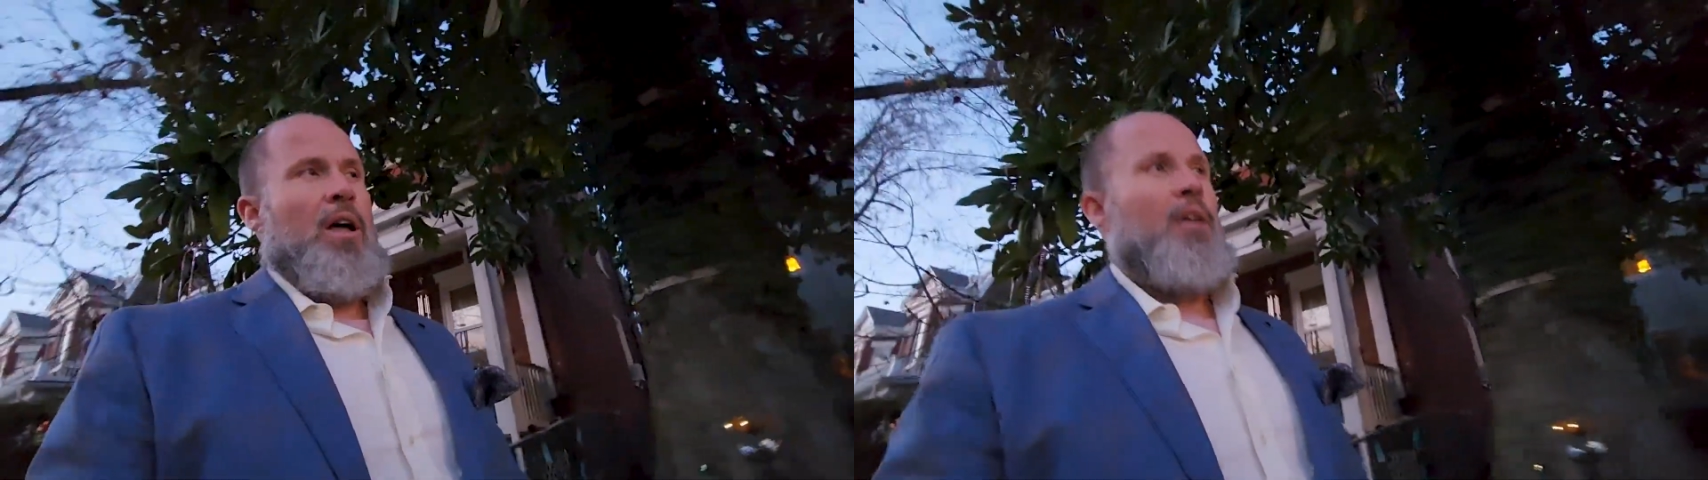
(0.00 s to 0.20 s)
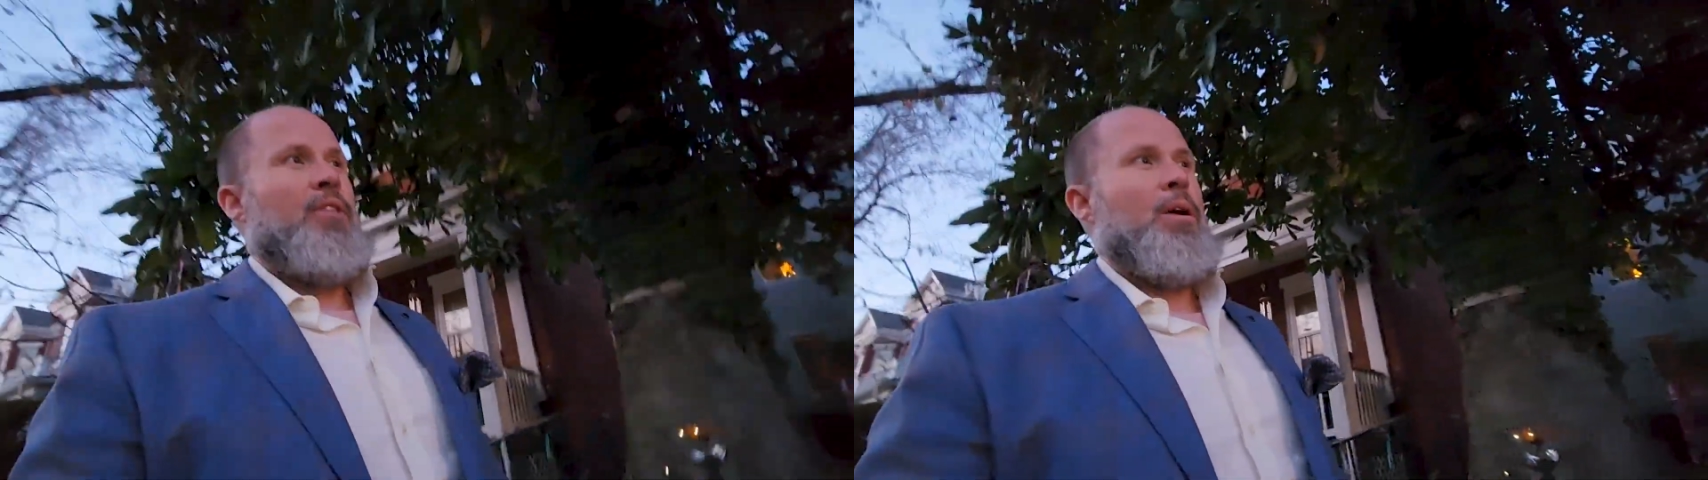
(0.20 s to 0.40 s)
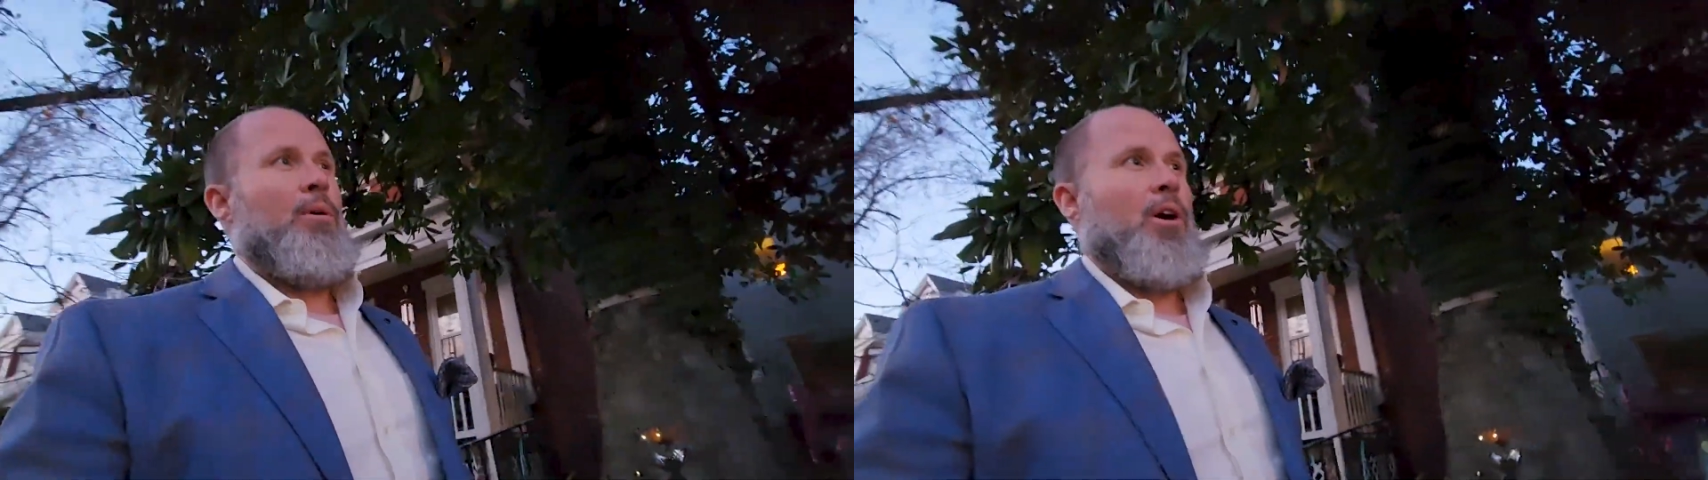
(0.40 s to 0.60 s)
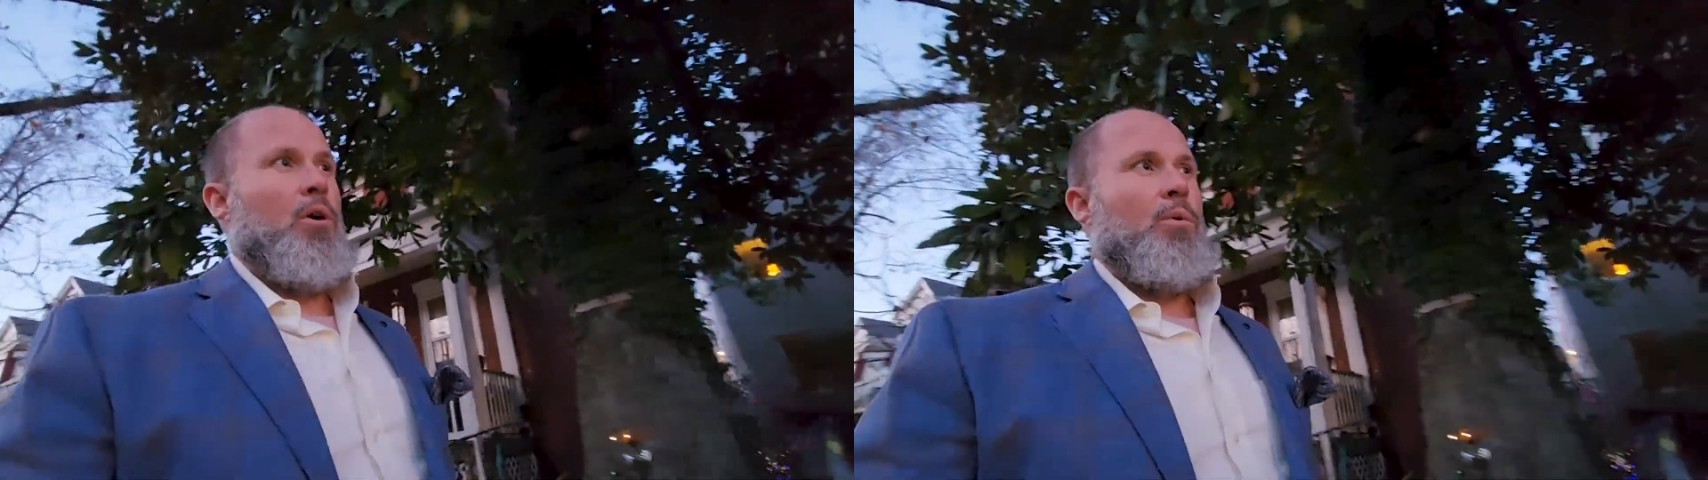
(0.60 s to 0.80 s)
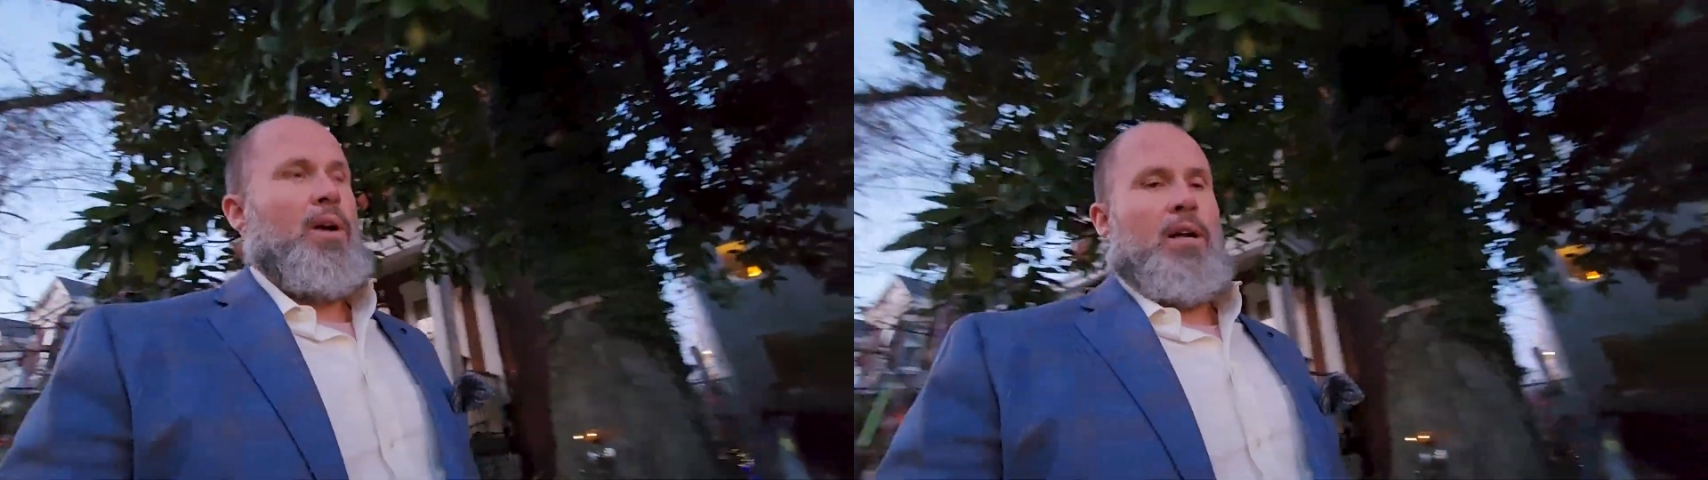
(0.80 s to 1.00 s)
and they would
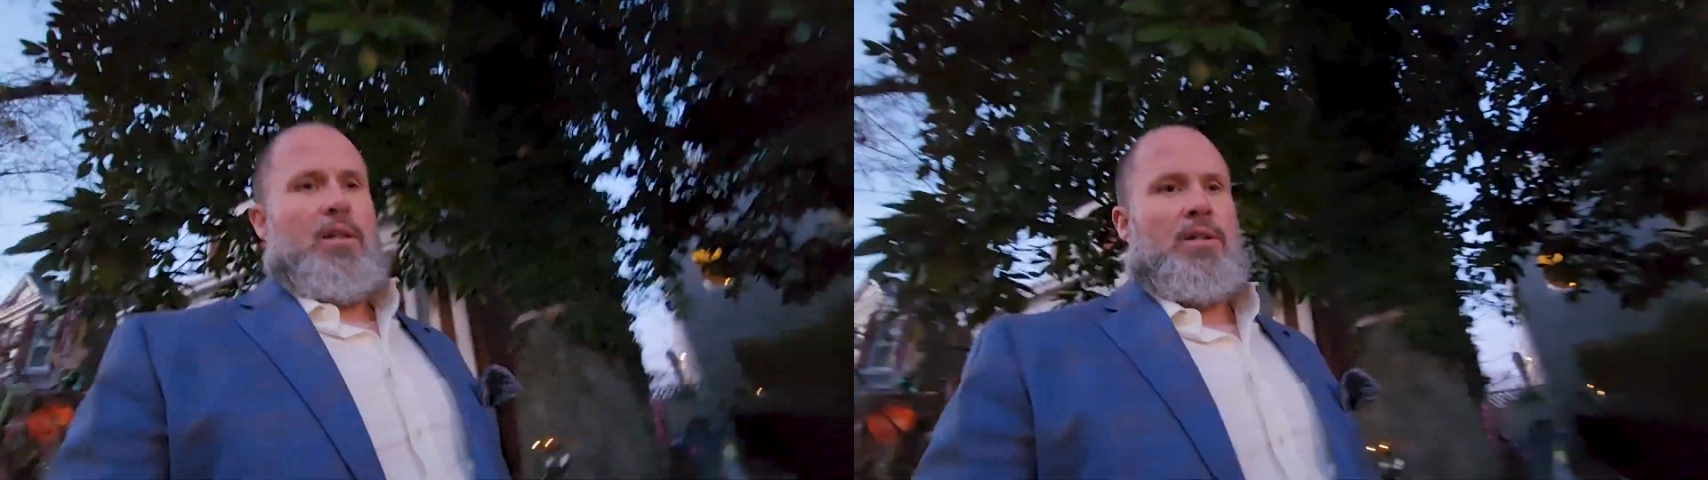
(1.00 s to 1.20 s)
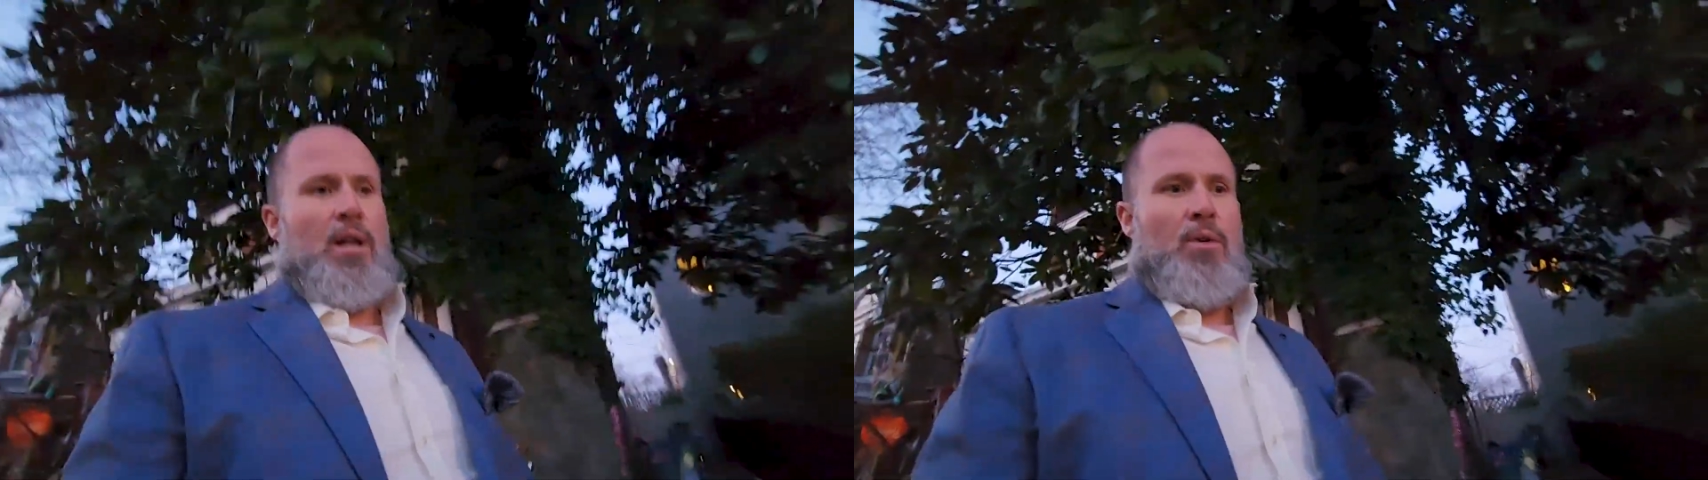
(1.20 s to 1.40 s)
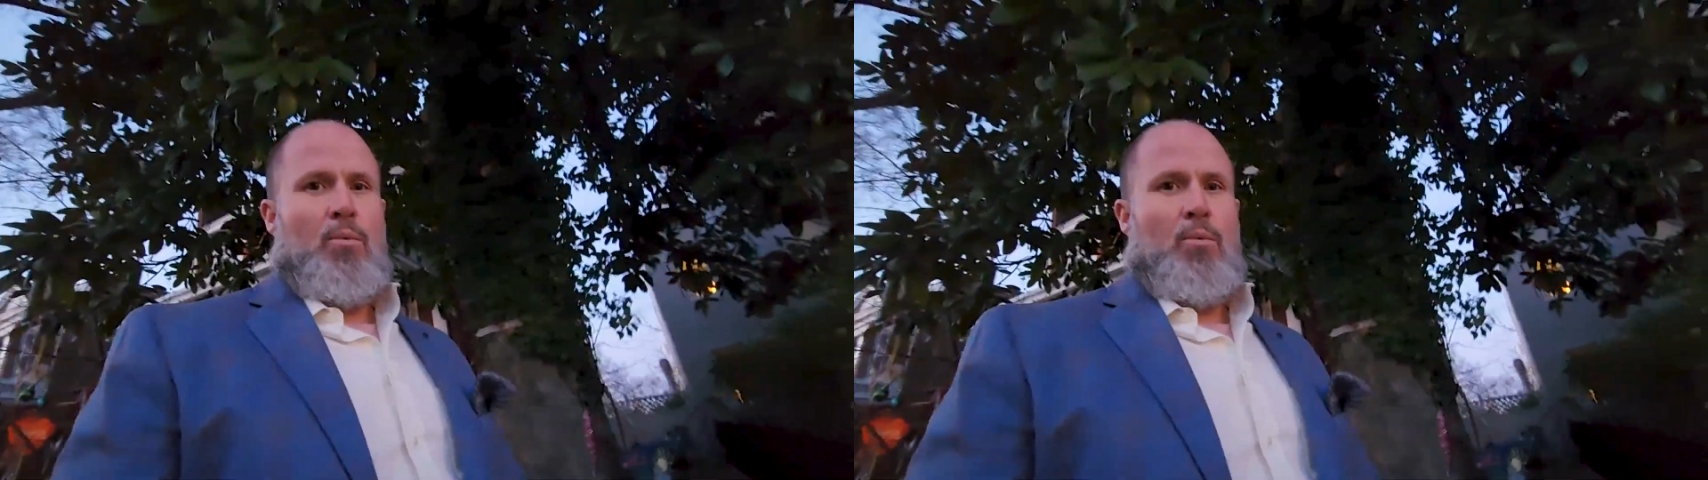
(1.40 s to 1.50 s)
always